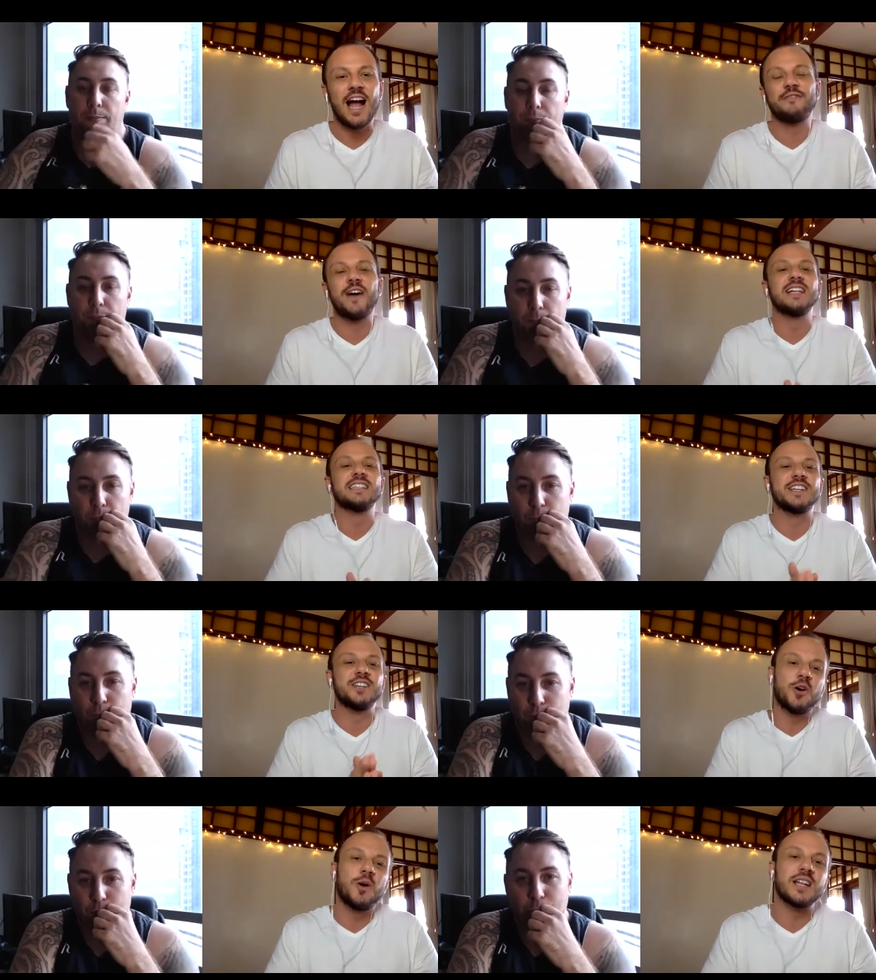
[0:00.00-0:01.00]
Speaker 1: I finally said, "You
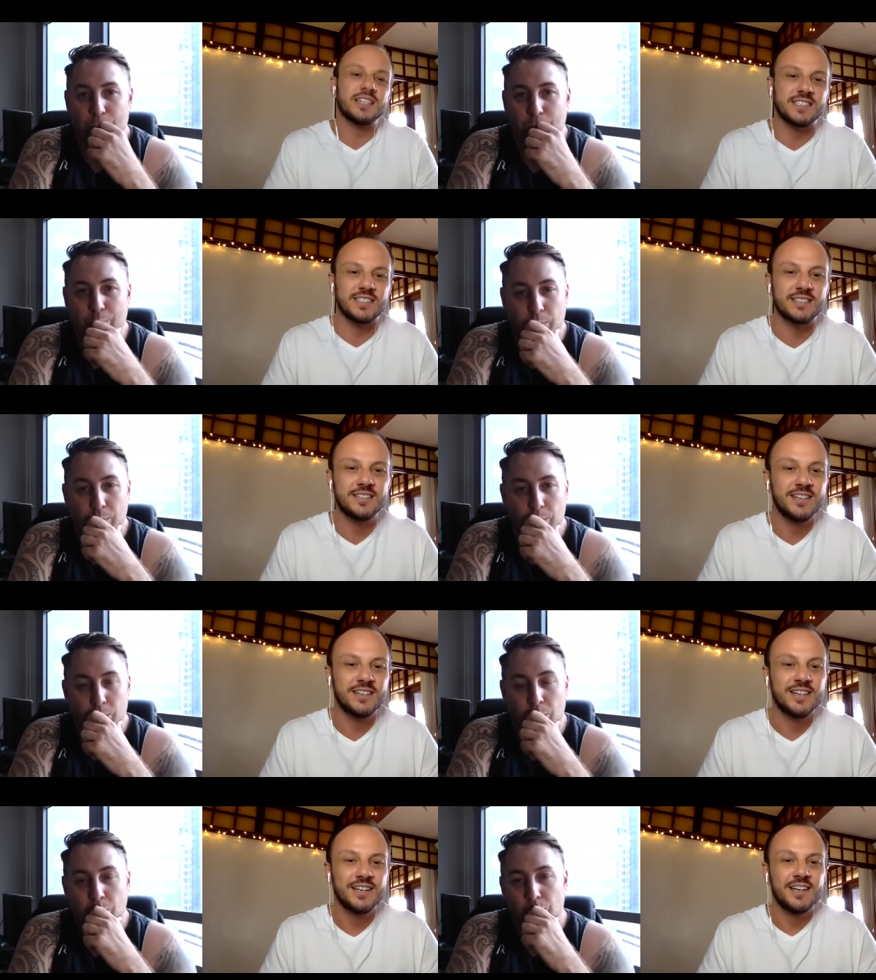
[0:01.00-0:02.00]
know what? Listen,
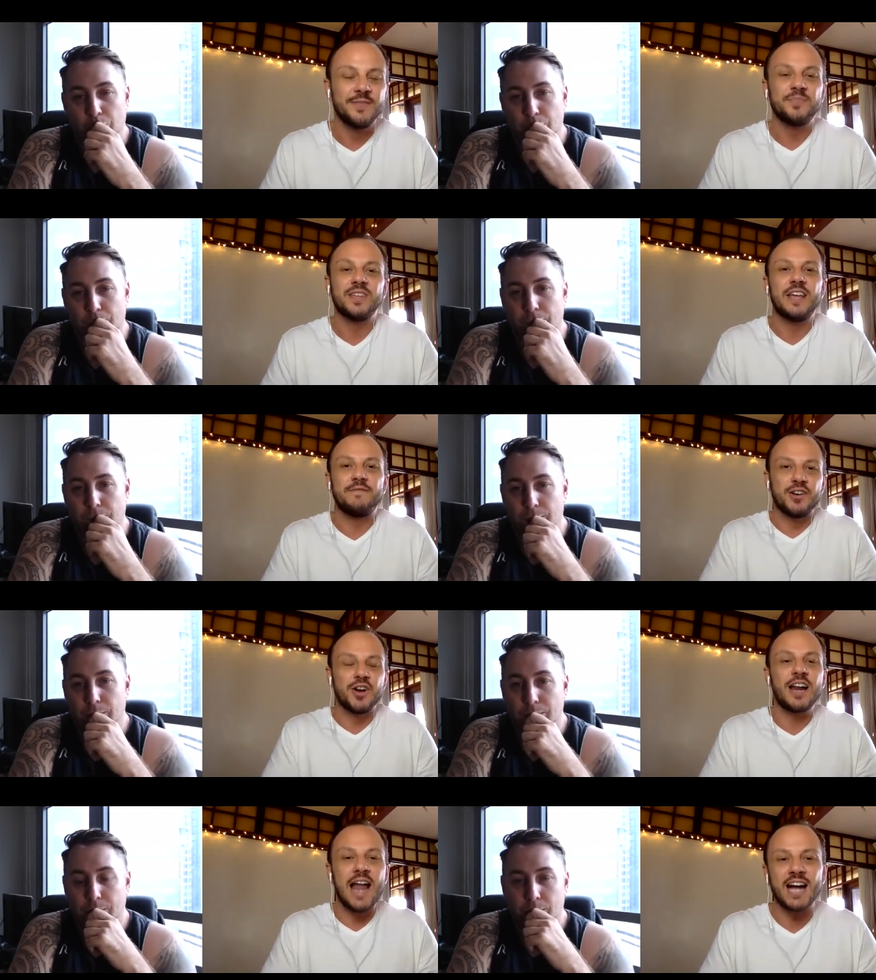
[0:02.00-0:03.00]
if you're
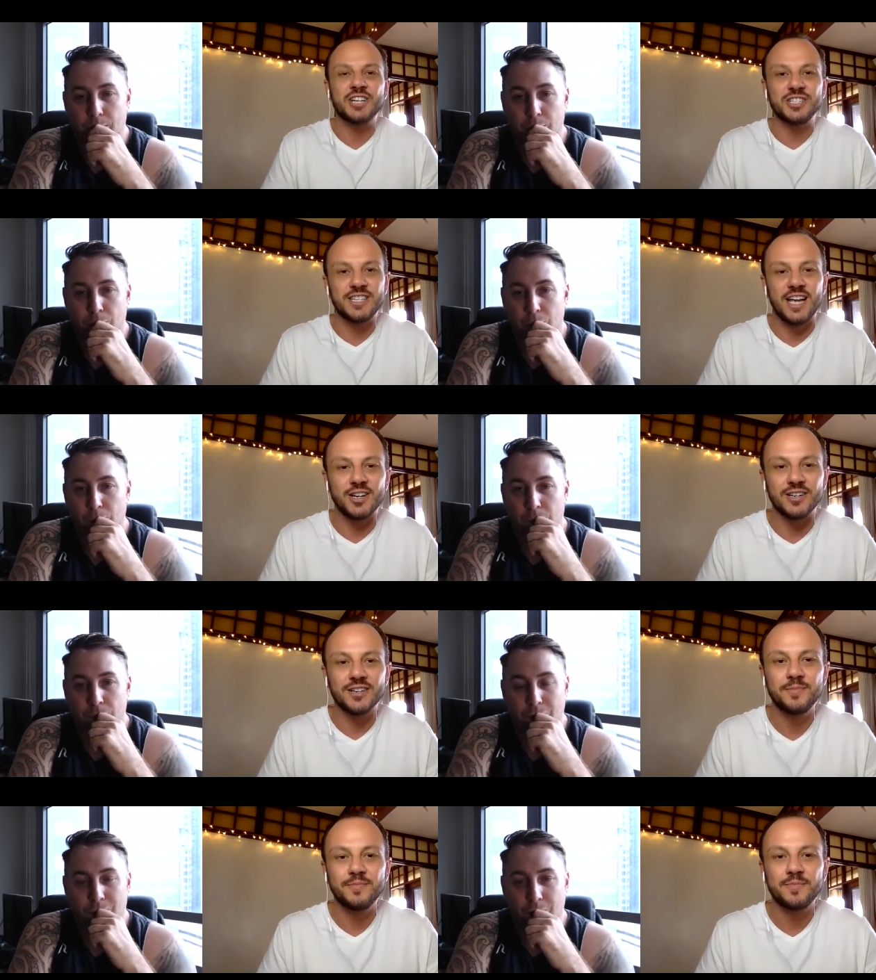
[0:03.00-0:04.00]
not an action taker,
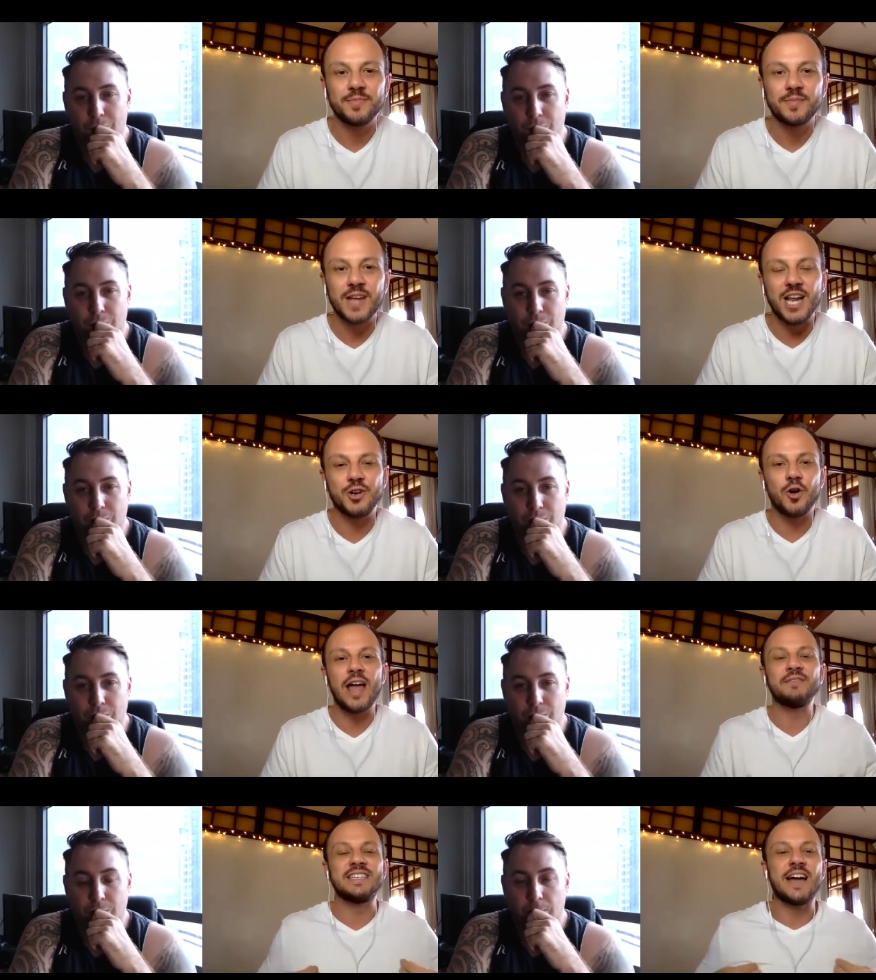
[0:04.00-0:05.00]
and you don't
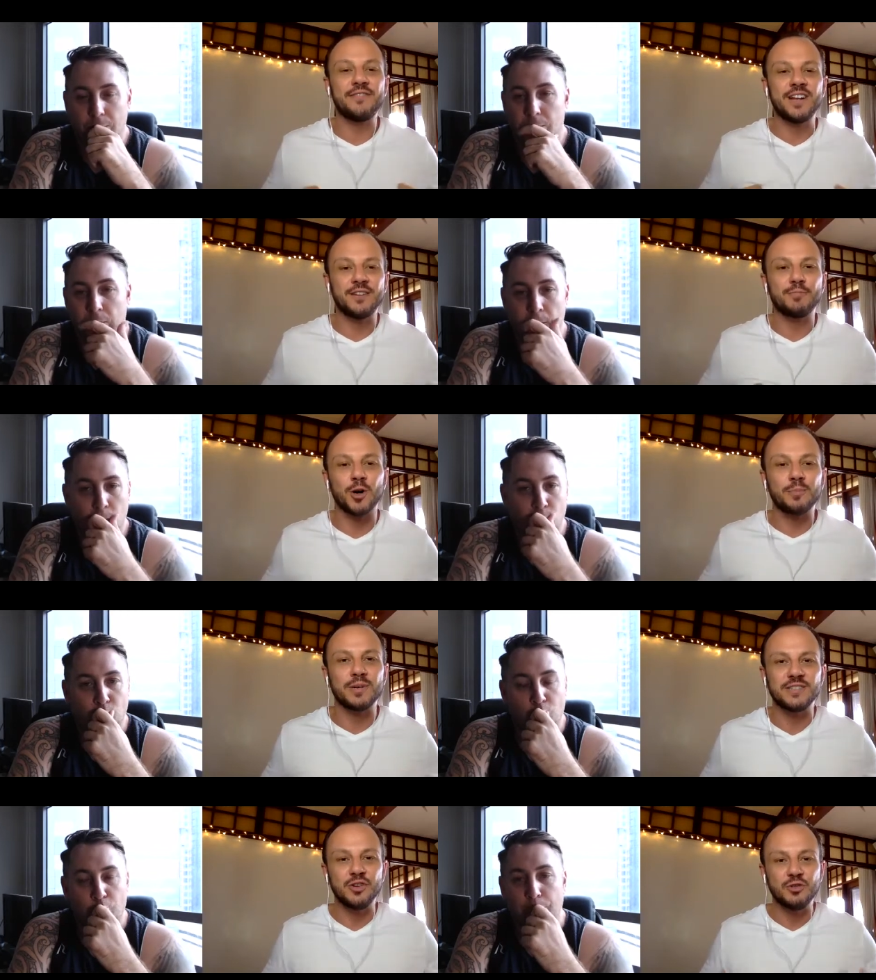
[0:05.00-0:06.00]
have definite
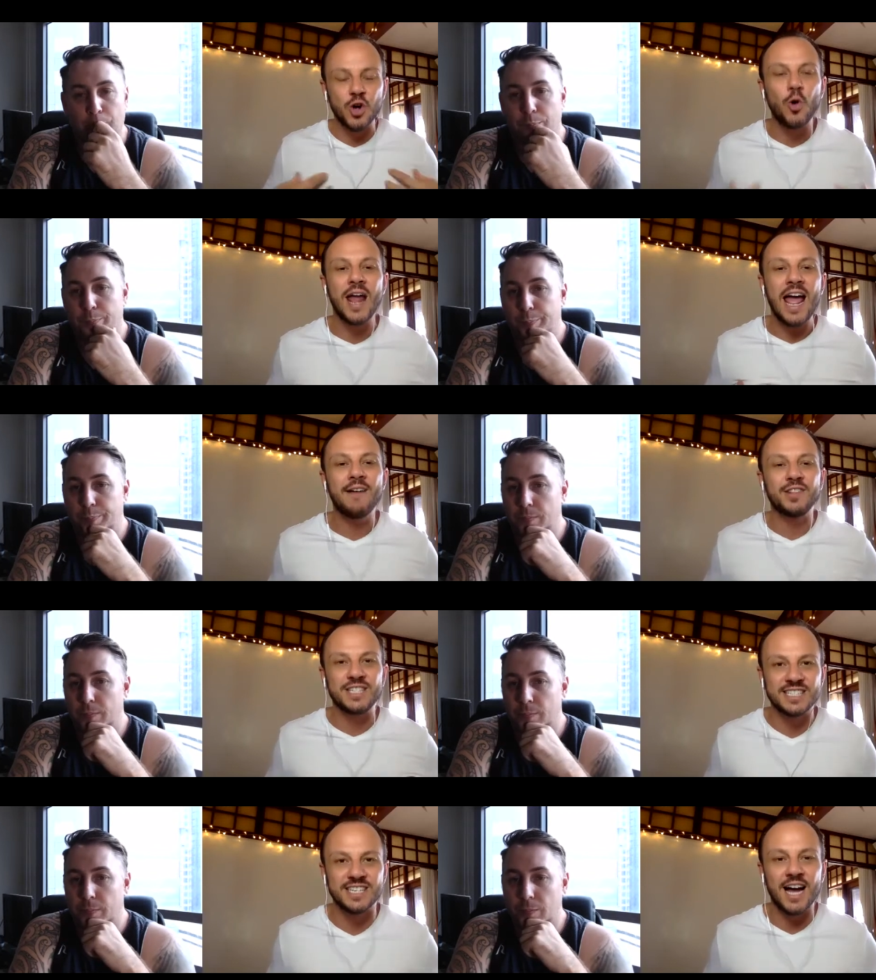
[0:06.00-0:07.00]
purpose, if you don't have the
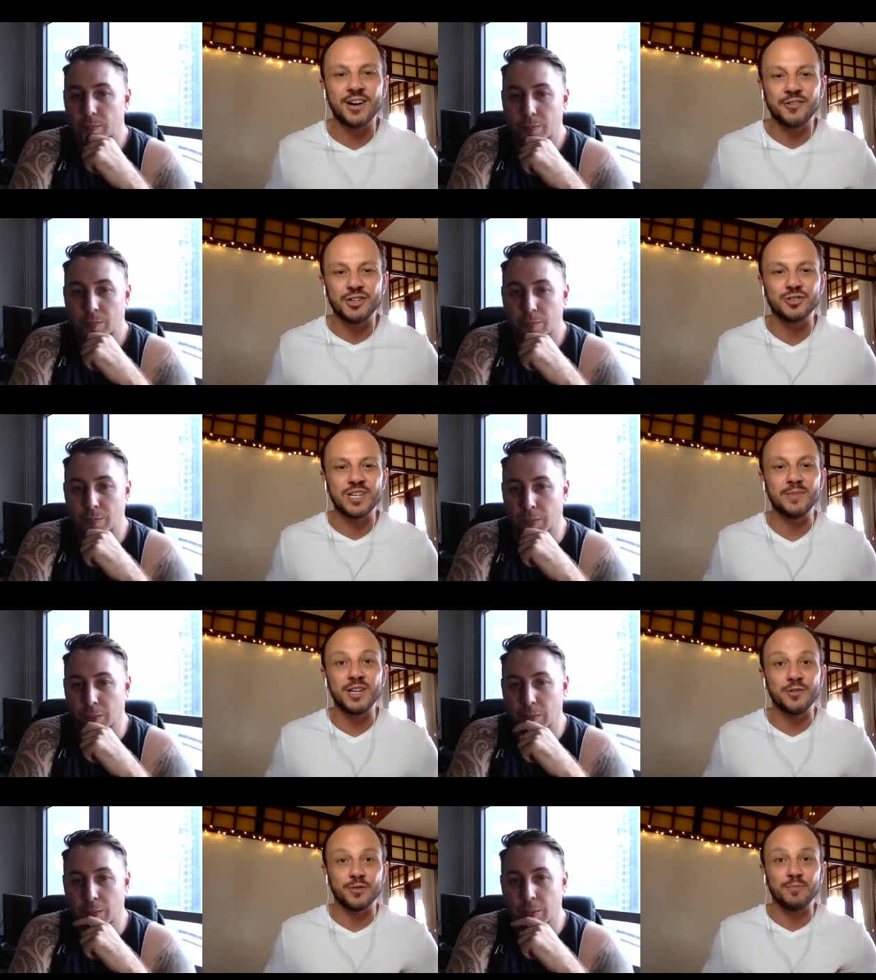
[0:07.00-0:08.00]
desire and the dream in
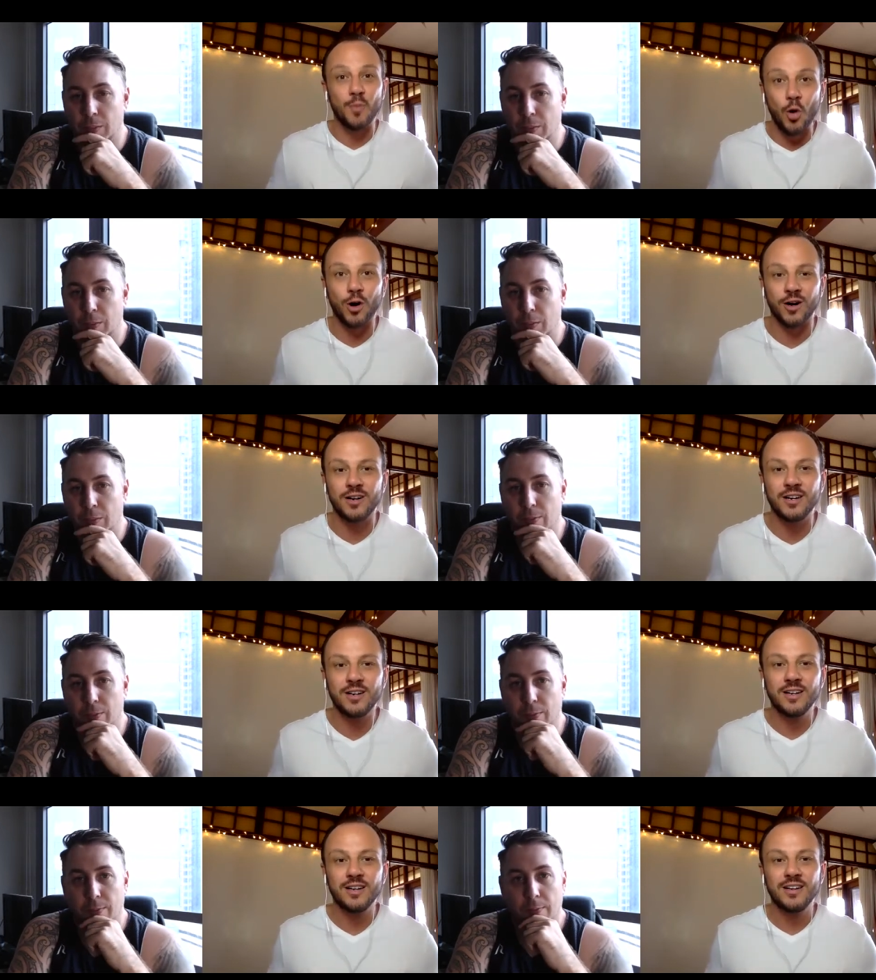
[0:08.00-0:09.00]
you for more,
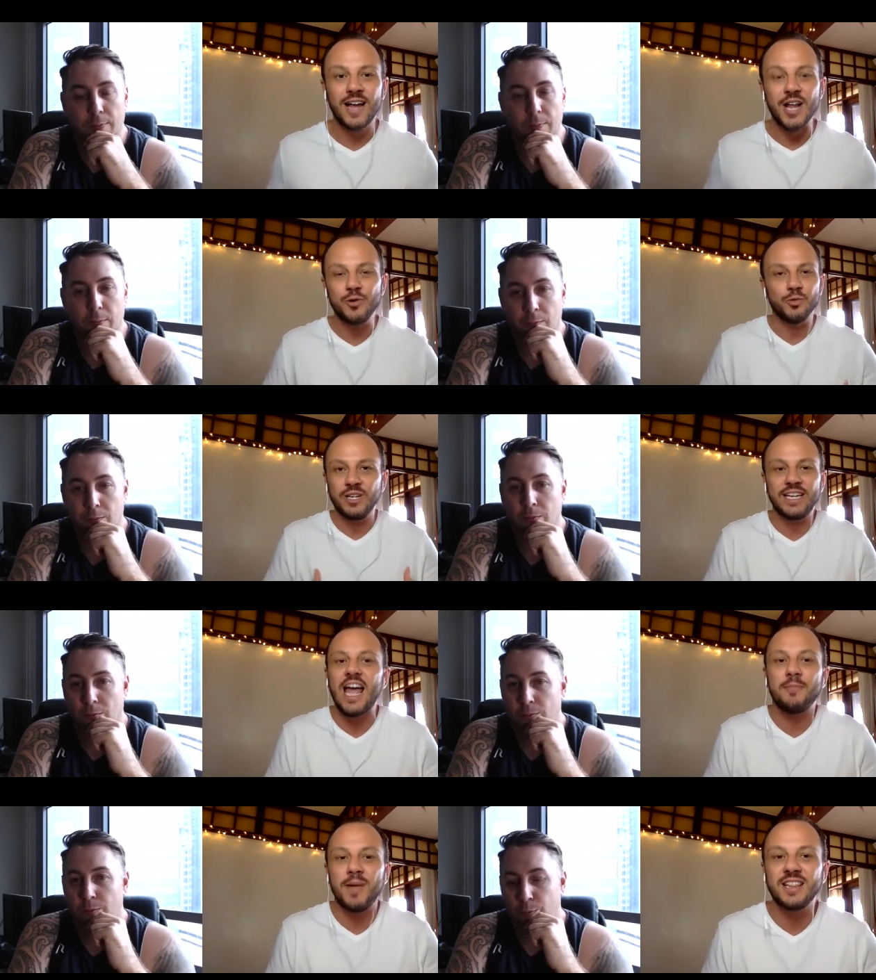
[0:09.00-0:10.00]
and you really
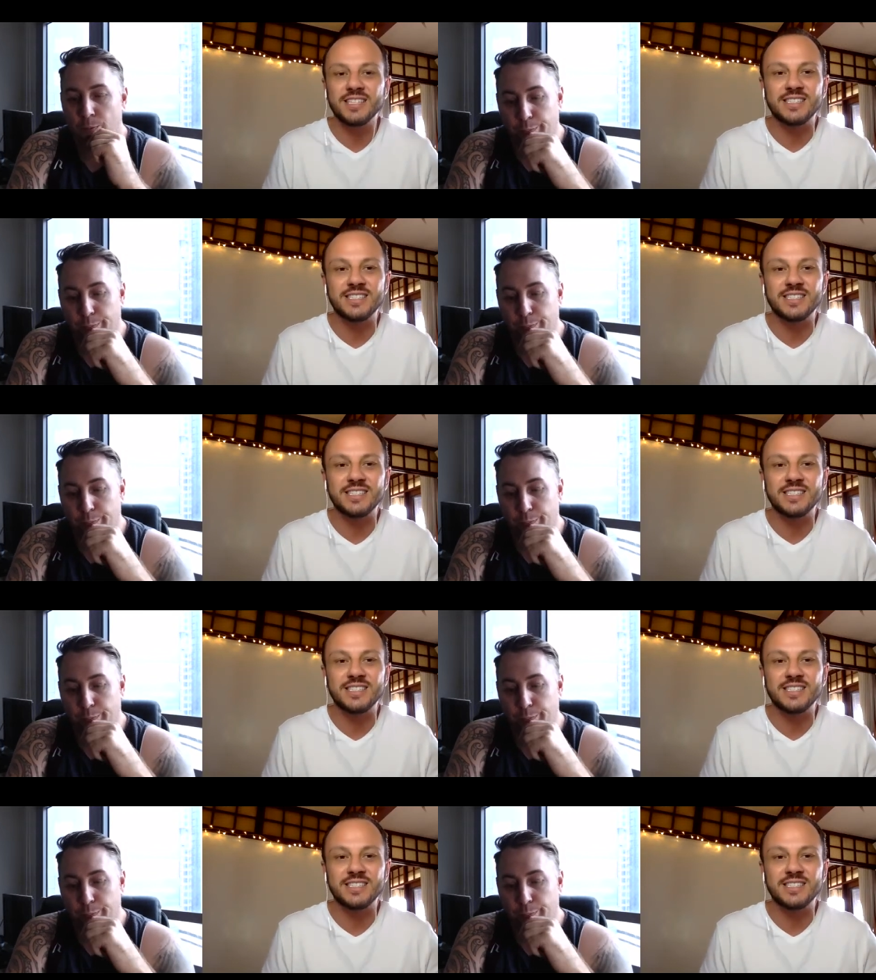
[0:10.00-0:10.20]
can't make this